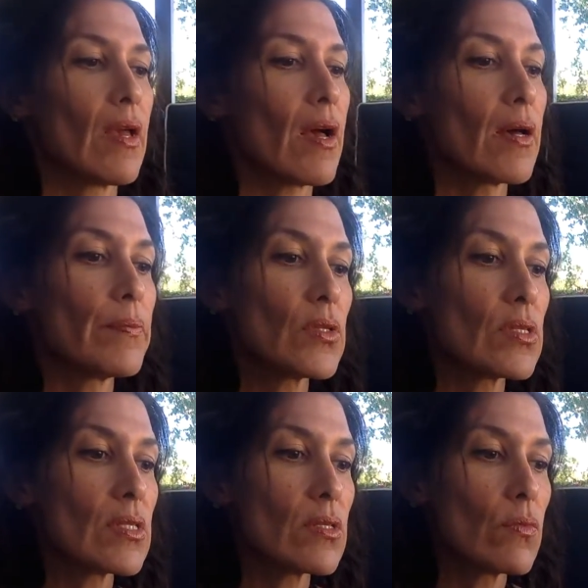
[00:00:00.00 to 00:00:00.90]

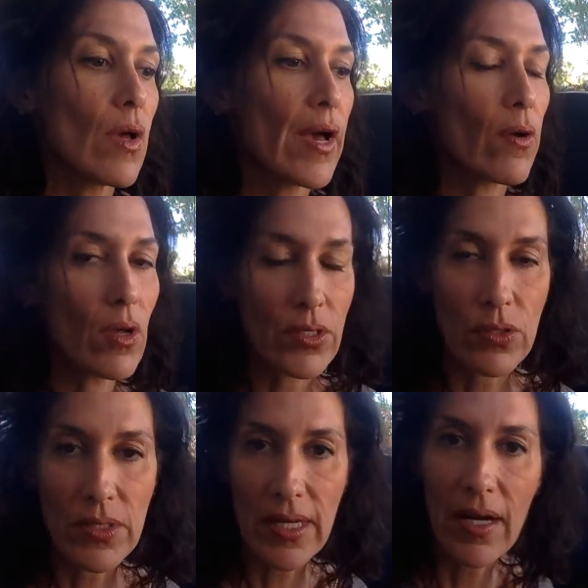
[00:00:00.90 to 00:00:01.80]
I
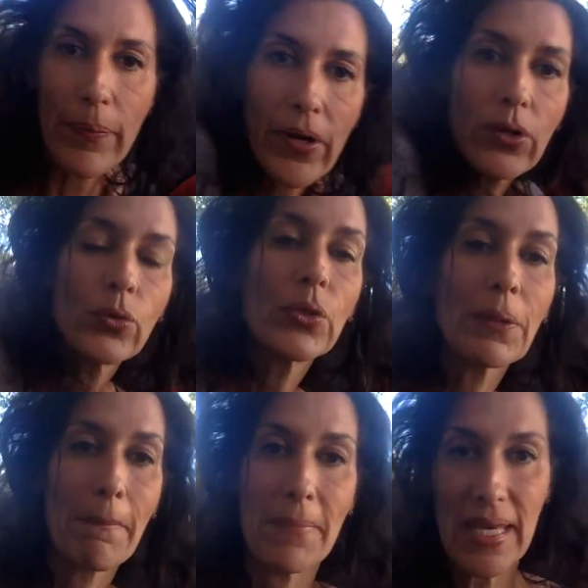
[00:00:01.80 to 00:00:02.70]
also set up our
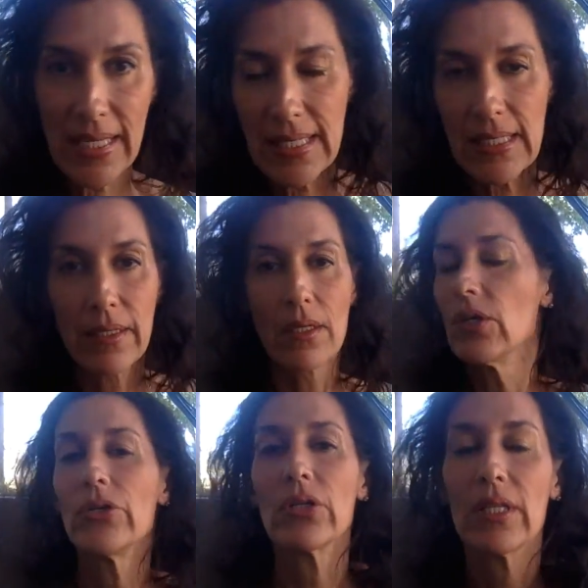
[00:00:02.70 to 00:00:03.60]
Google Meet.
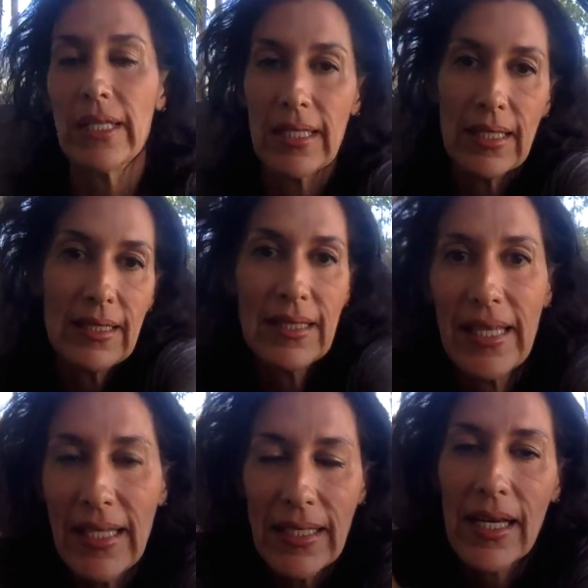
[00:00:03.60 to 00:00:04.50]
You'll click the
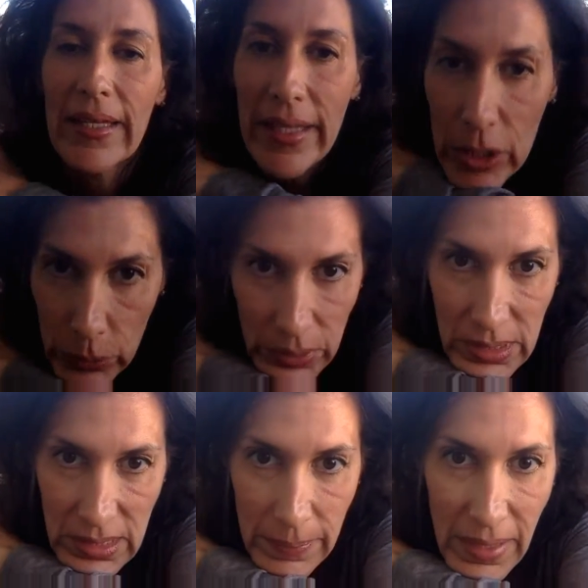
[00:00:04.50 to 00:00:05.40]
link, and then you will
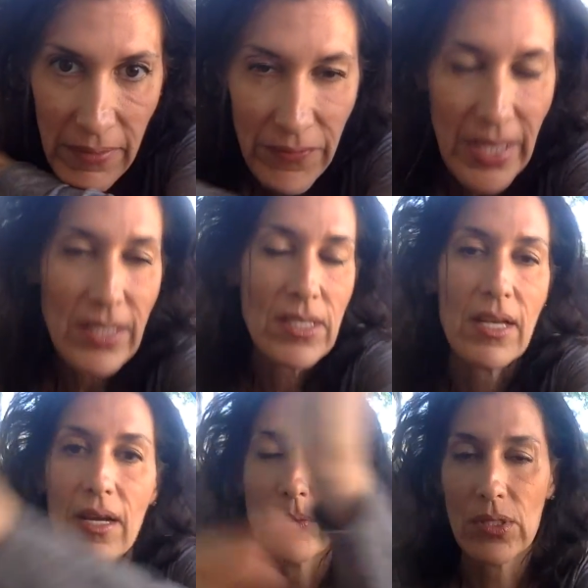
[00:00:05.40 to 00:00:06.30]
see my face,
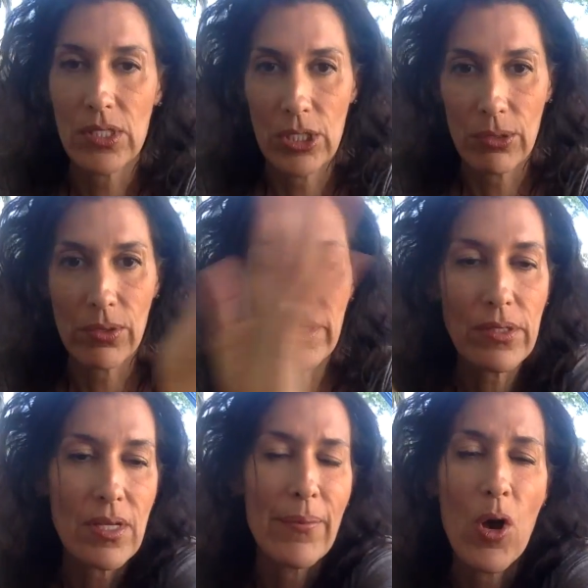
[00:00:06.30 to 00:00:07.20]
and I will see
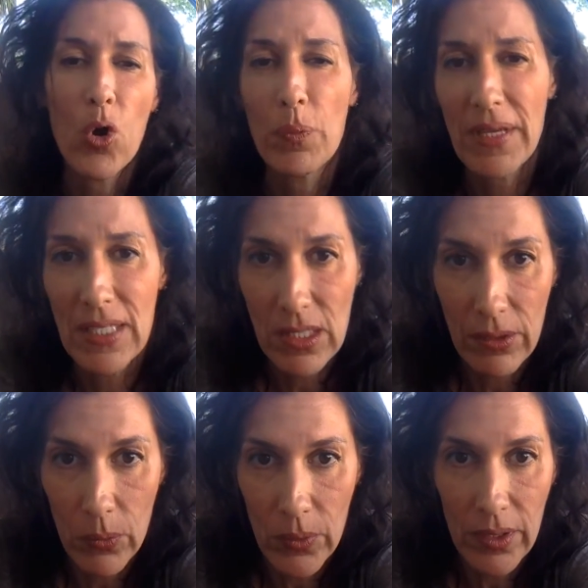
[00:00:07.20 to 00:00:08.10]
yours. I'm hoping it's going
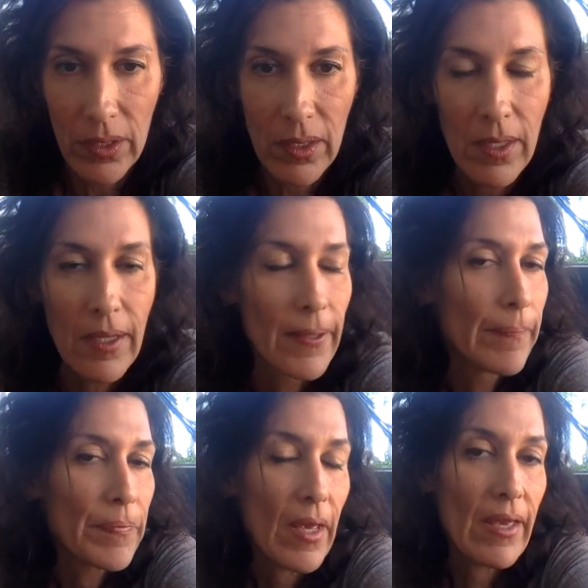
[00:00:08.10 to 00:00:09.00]
to work.
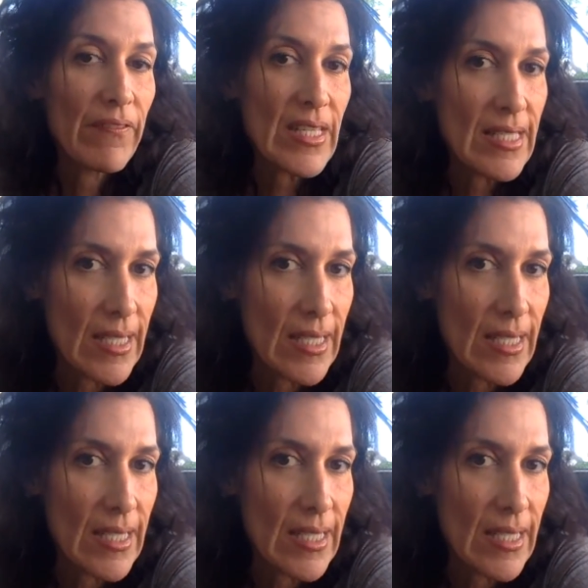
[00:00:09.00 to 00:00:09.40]
If it